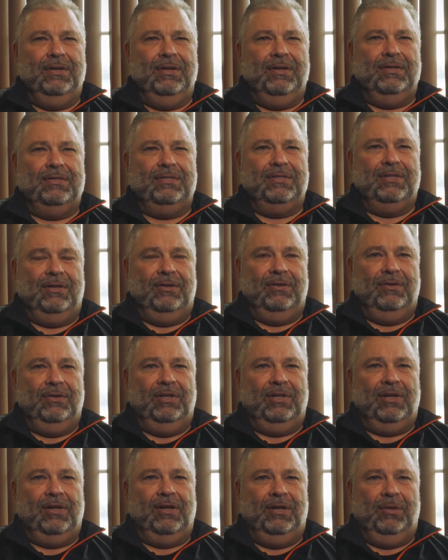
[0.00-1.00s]
Center
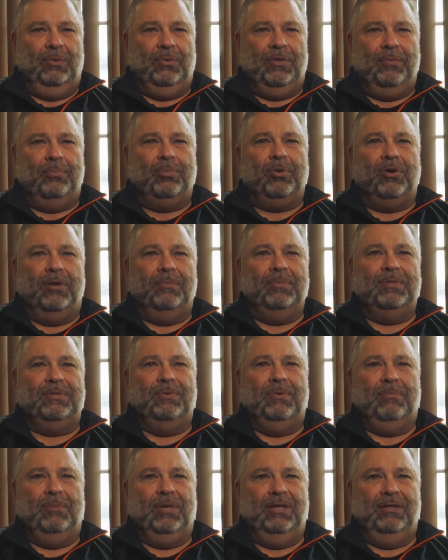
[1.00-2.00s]
in line with a promise
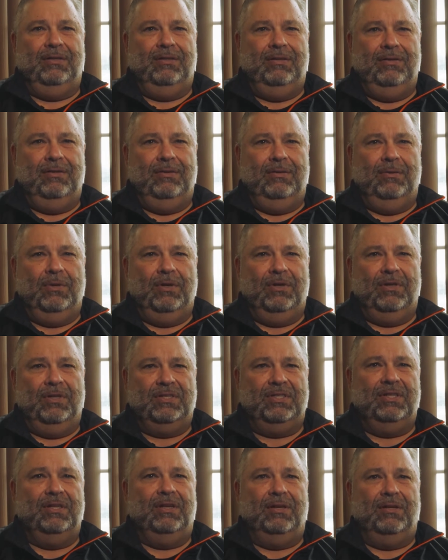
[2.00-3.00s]
we made to the
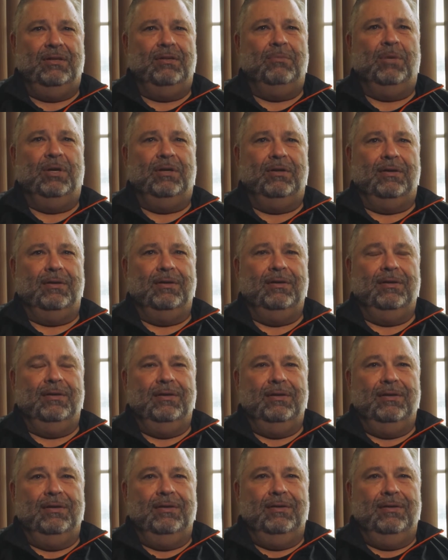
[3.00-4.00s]
city and the mayor
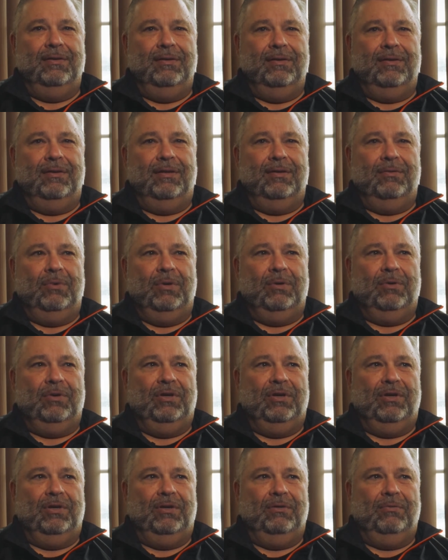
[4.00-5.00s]
that we
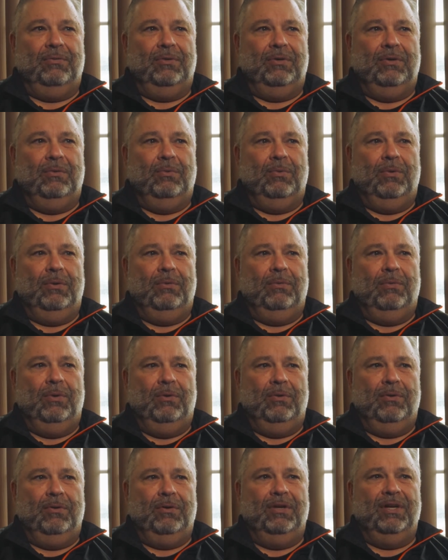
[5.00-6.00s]

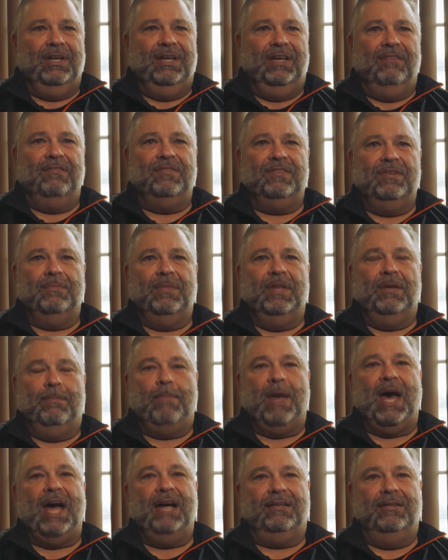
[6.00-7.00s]
were gonna give something
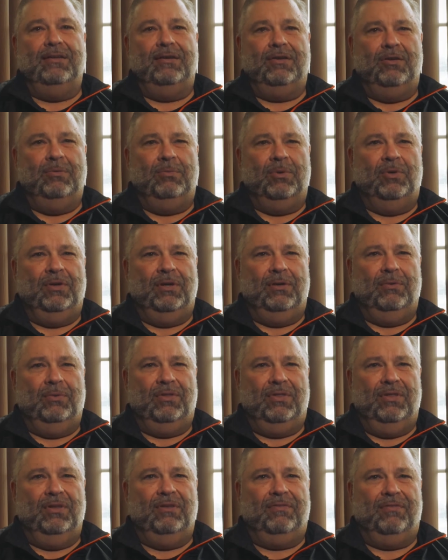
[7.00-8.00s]
back to the community
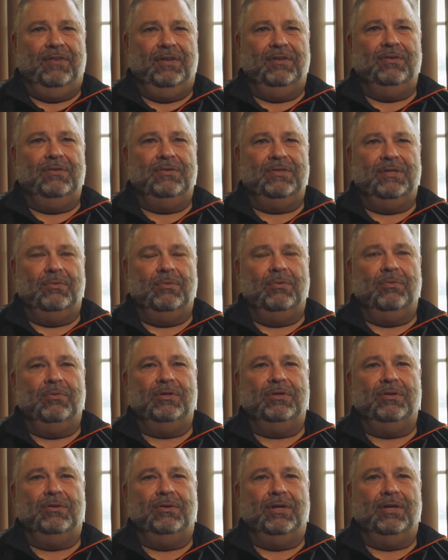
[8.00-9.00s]
with the offenders that were
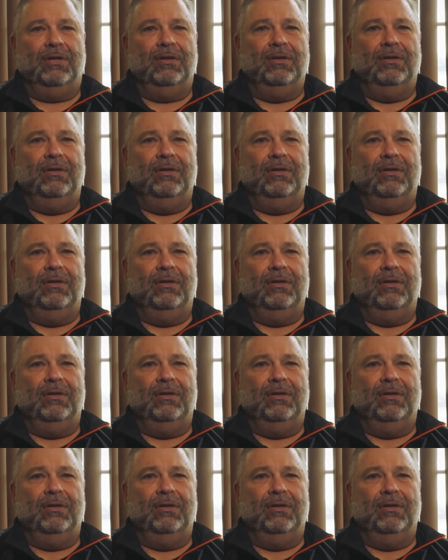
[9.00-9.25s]
returning.